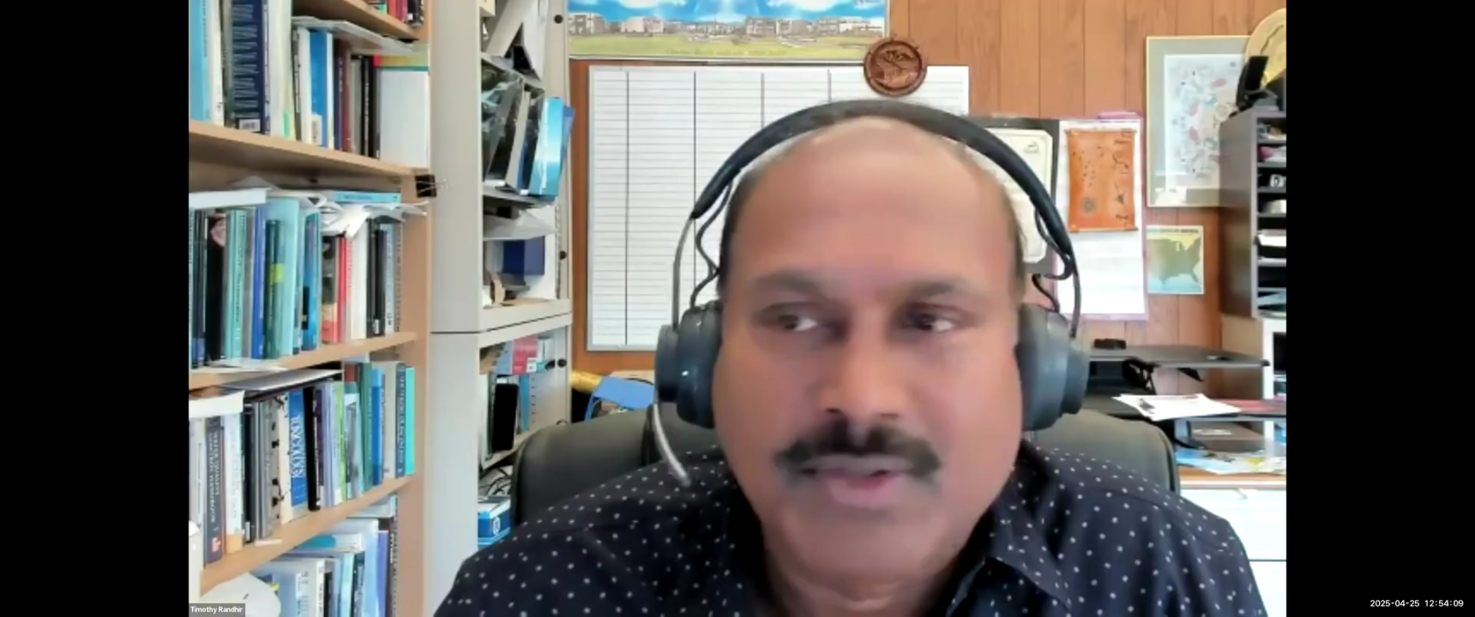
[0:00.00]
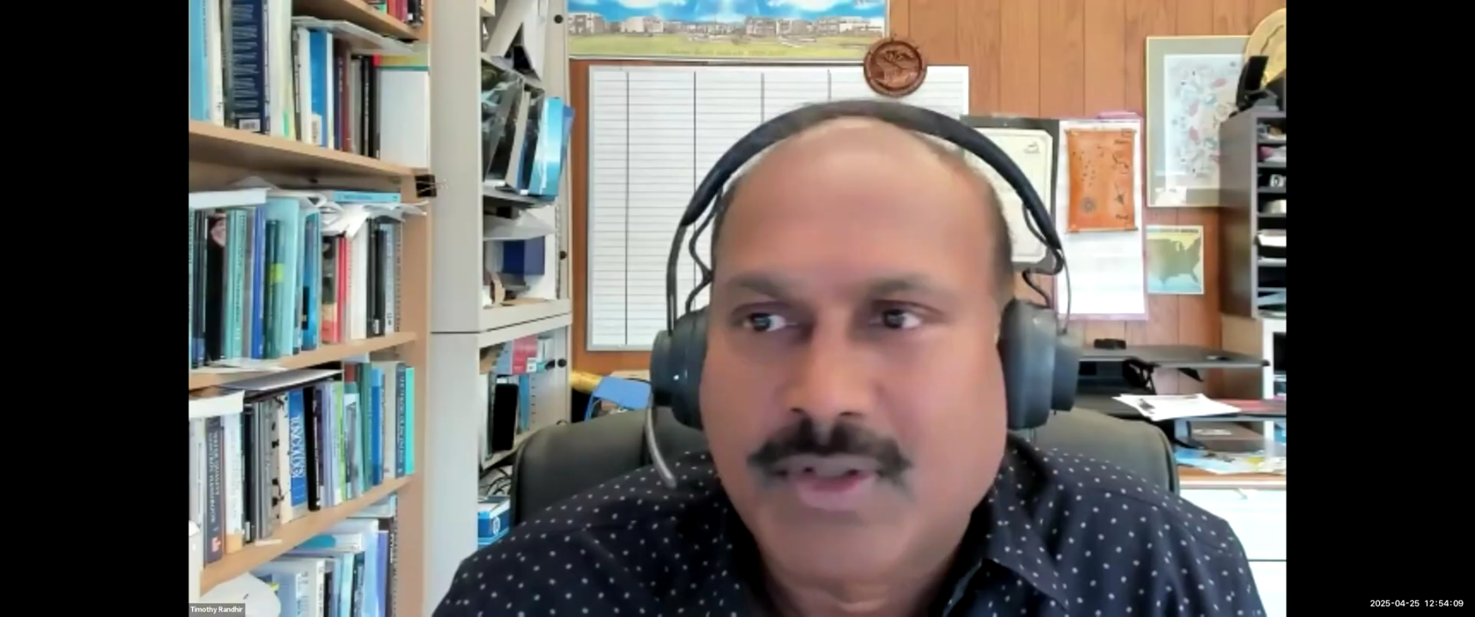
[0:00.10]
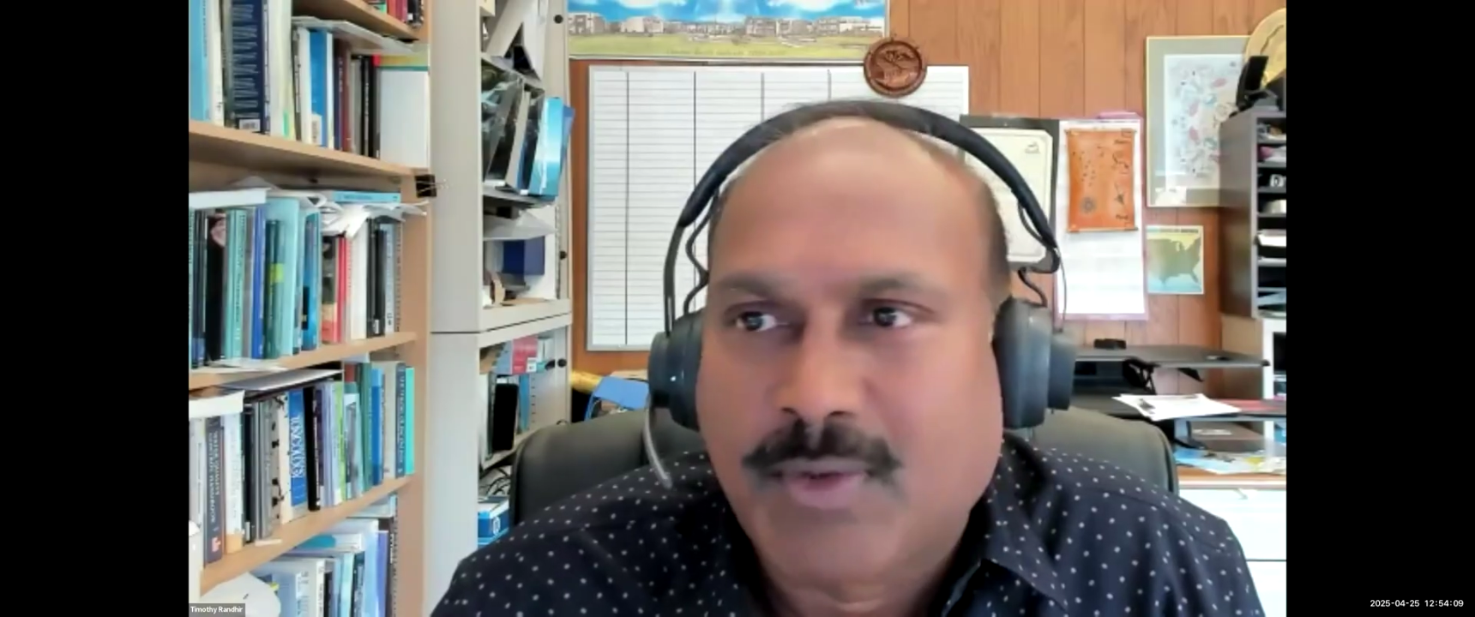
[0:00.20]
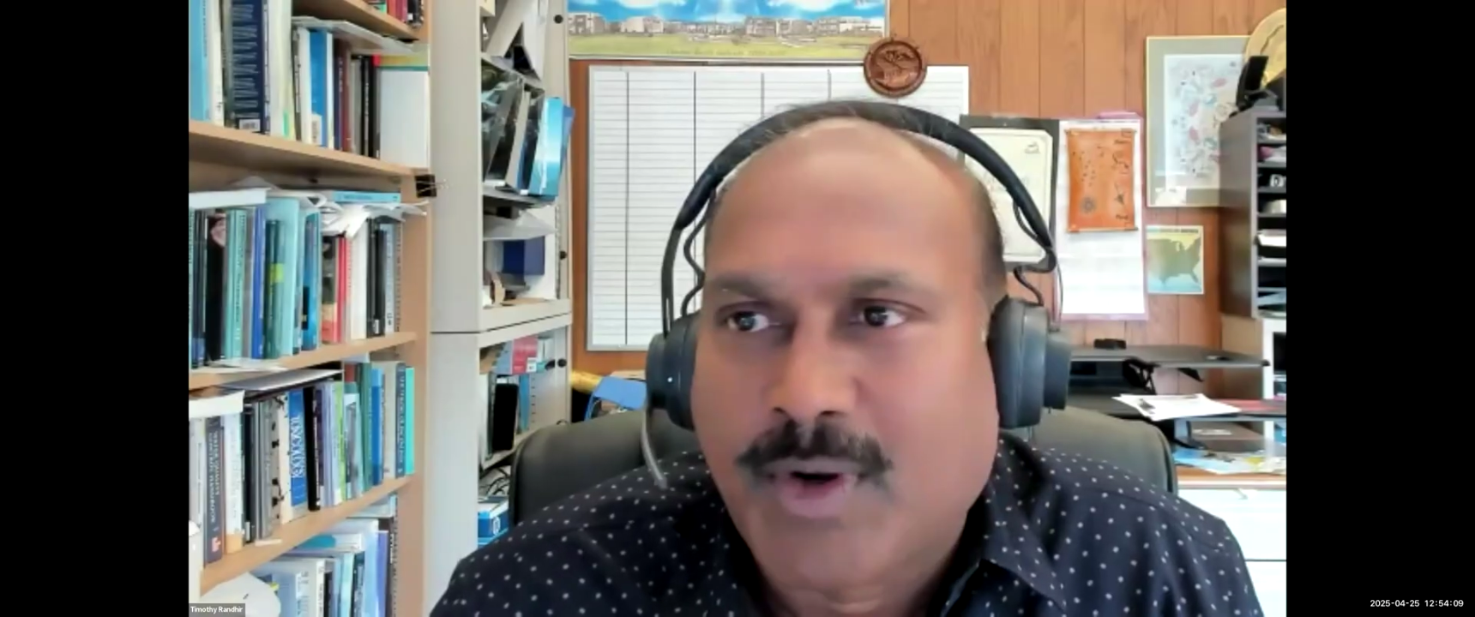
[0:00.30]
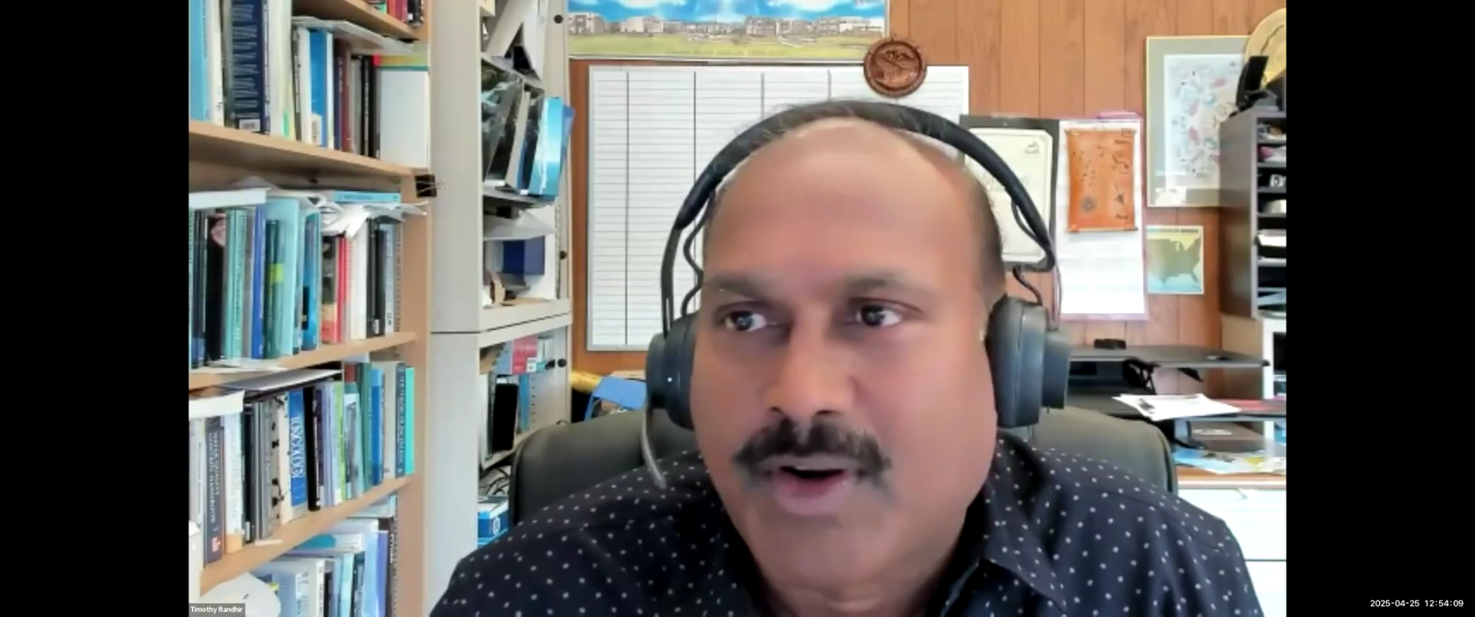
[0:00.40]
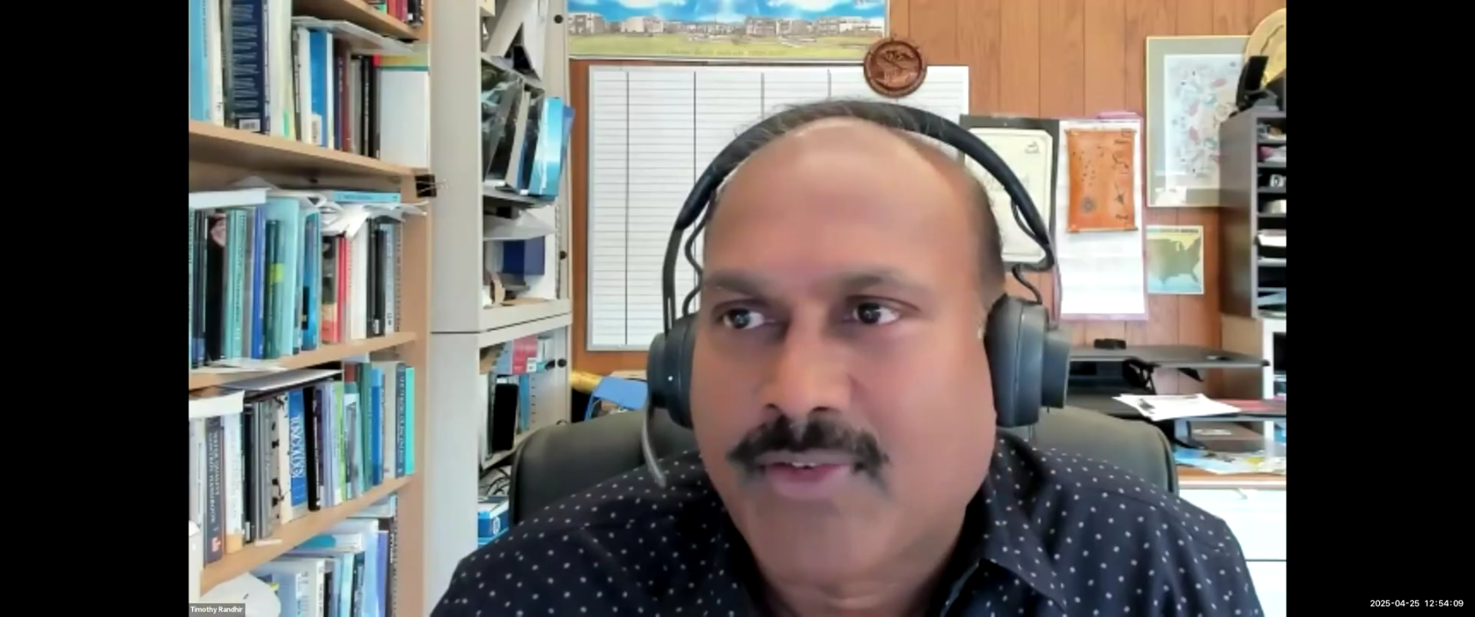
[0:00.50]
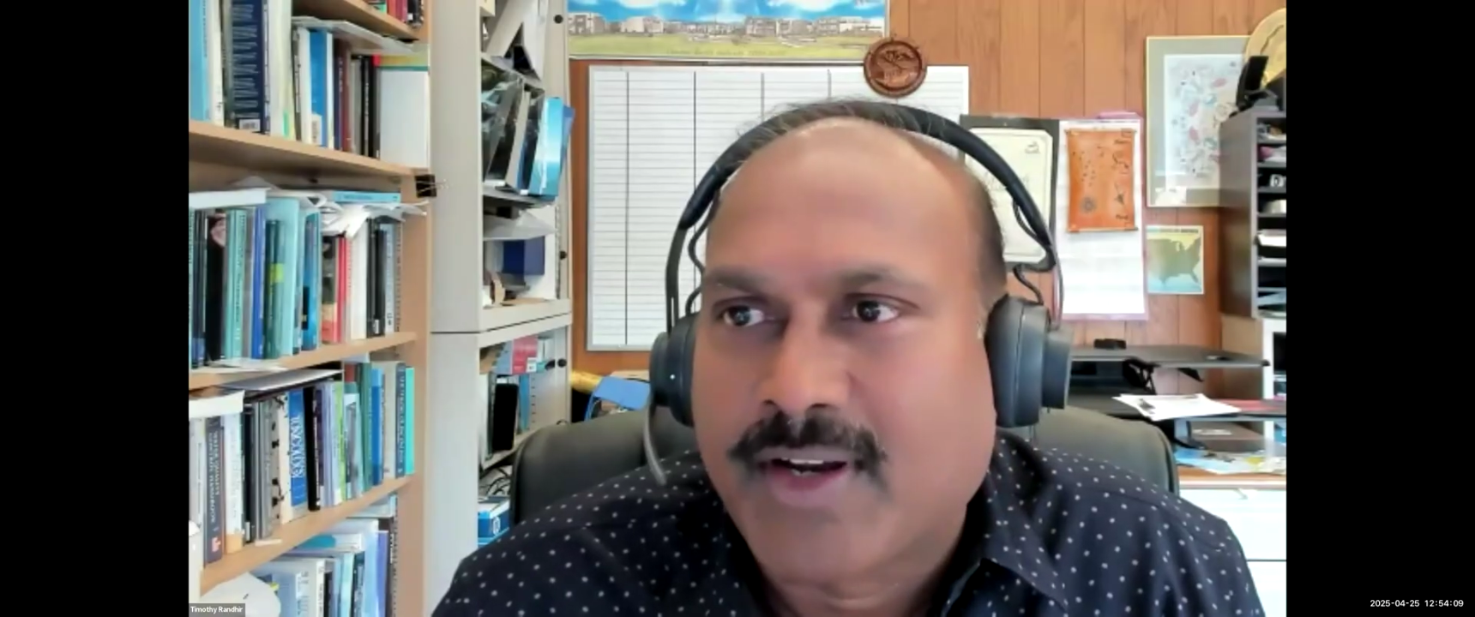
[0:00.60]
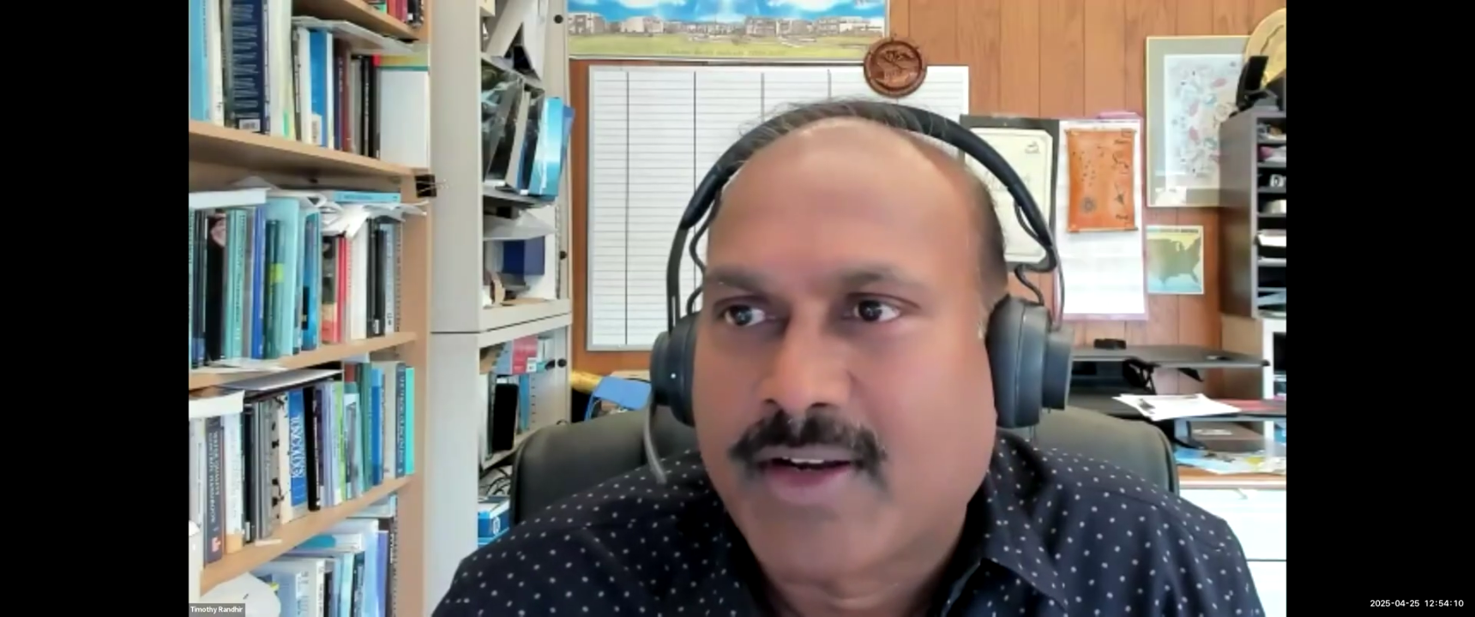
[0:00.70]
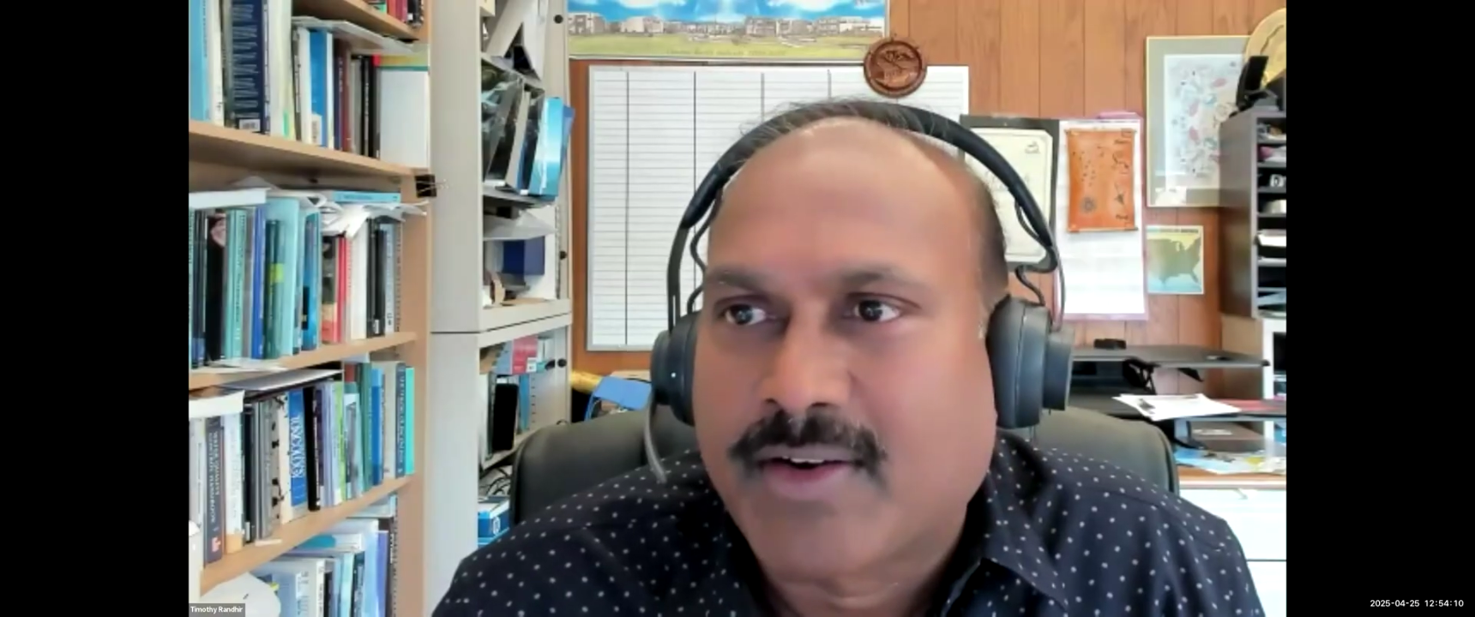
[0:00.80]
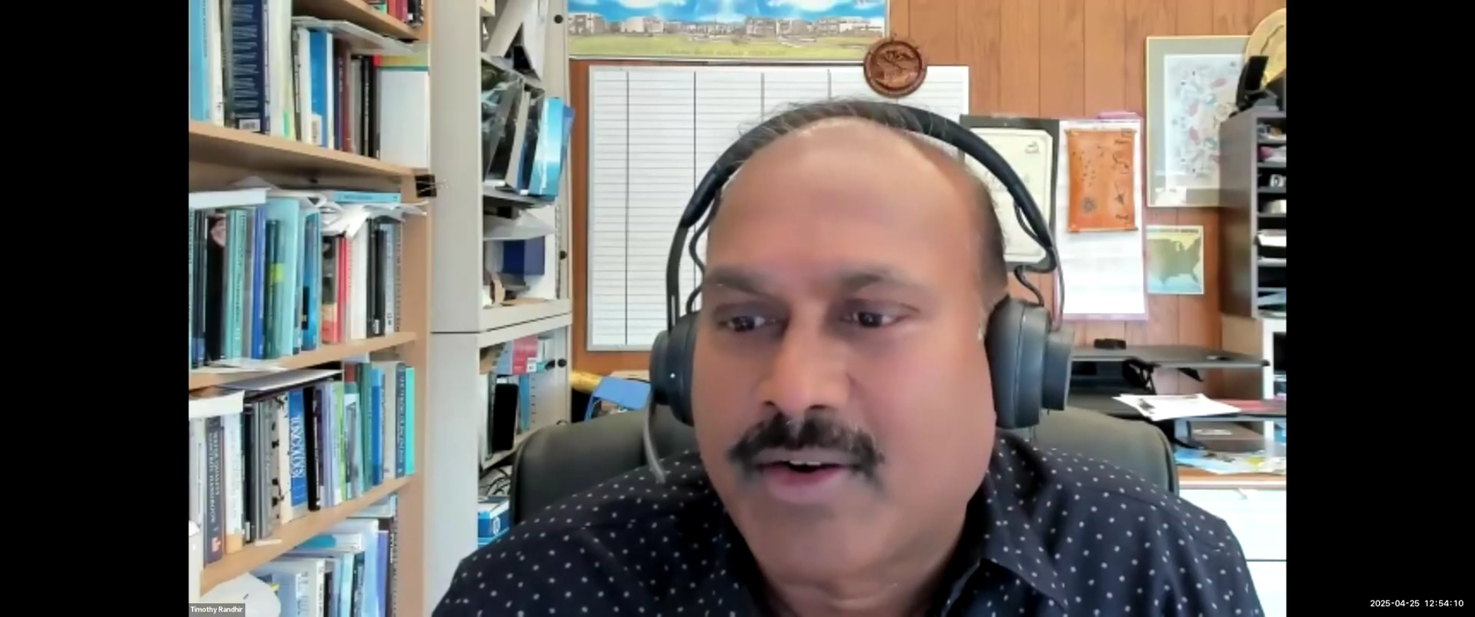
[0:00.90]
to the Water
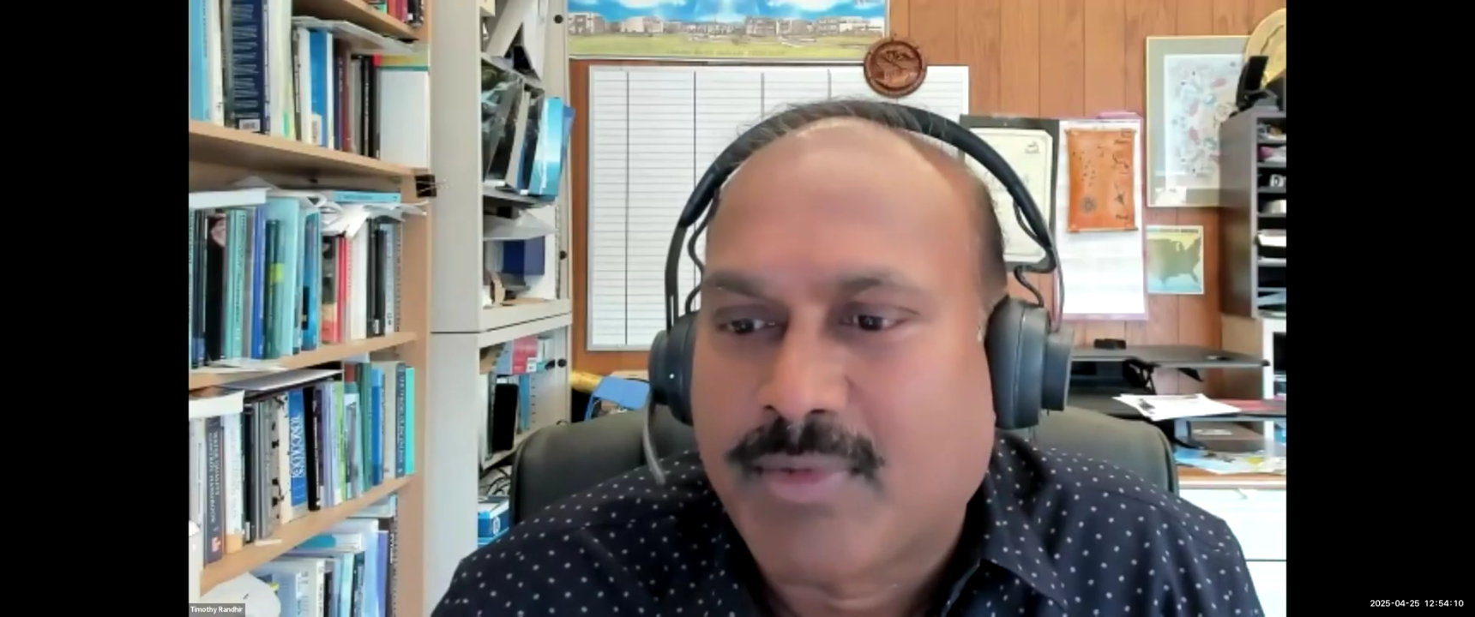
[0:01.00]
Center